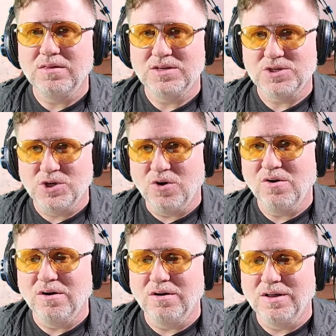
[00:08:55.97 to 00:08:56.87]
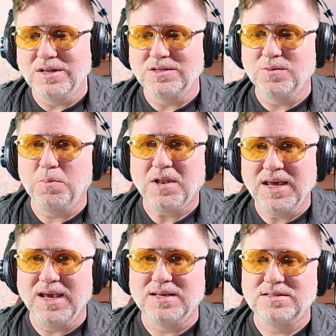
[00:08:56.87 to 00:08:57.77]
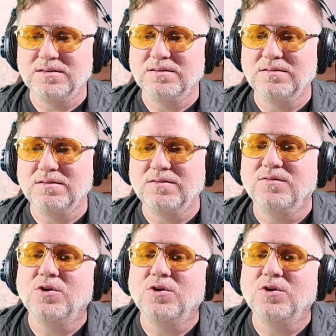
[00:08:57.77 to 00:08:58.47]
this yarn into place. If you